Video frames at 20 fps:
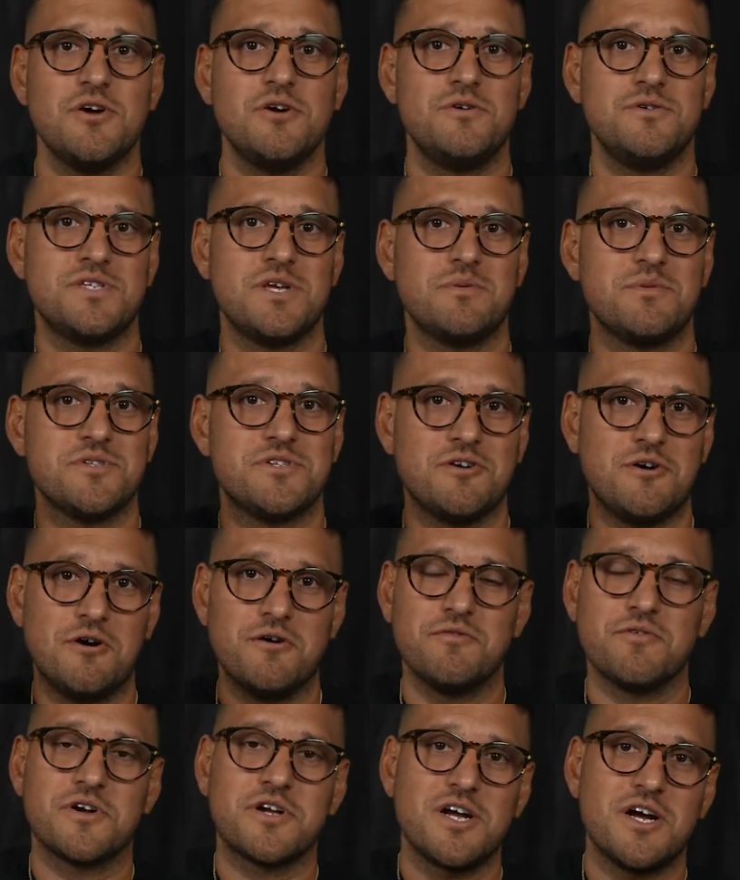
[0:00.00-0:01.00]
who's able to
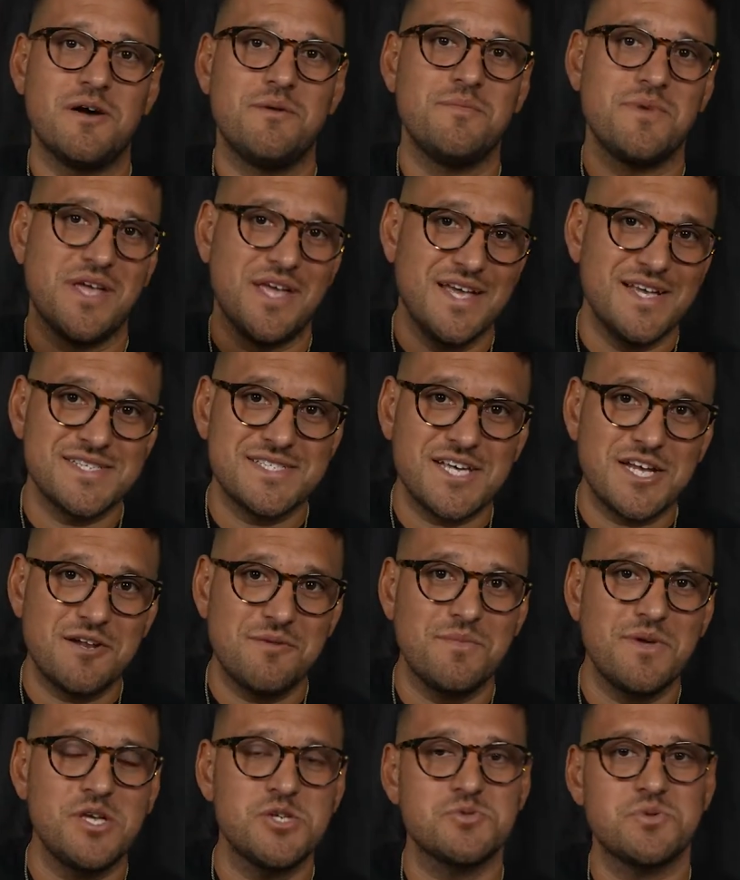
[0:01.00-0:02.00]
overcome his
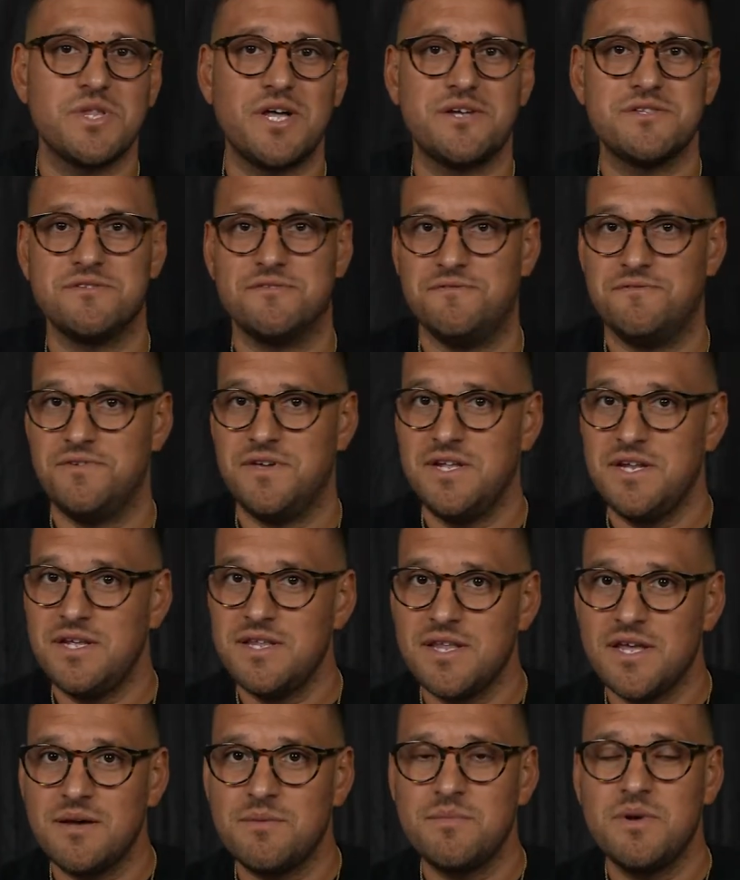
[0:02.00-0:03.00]
enemies without
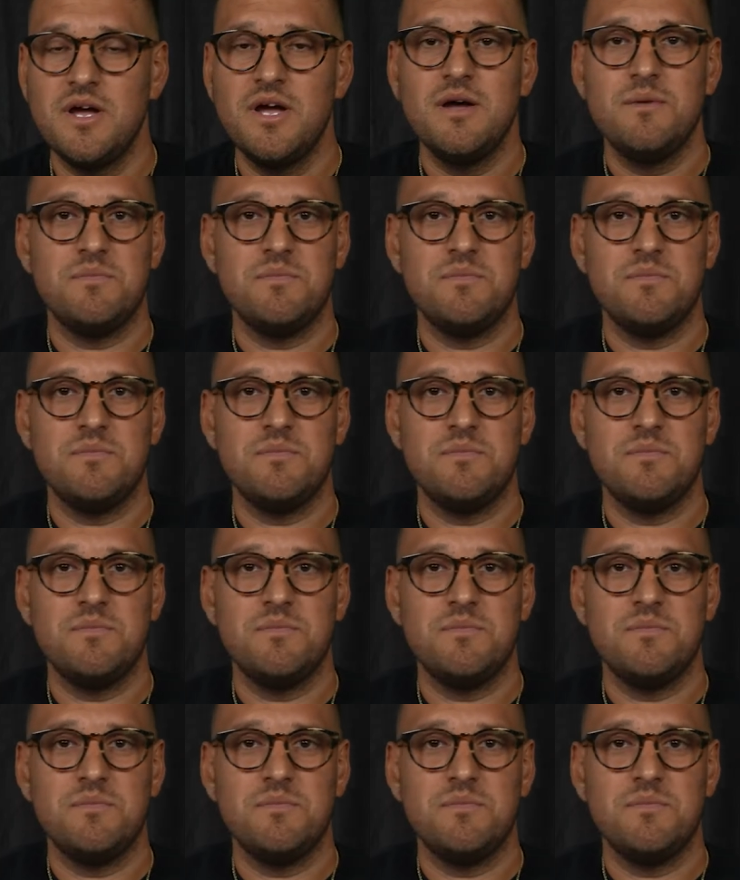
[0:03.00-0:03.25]
defeating them,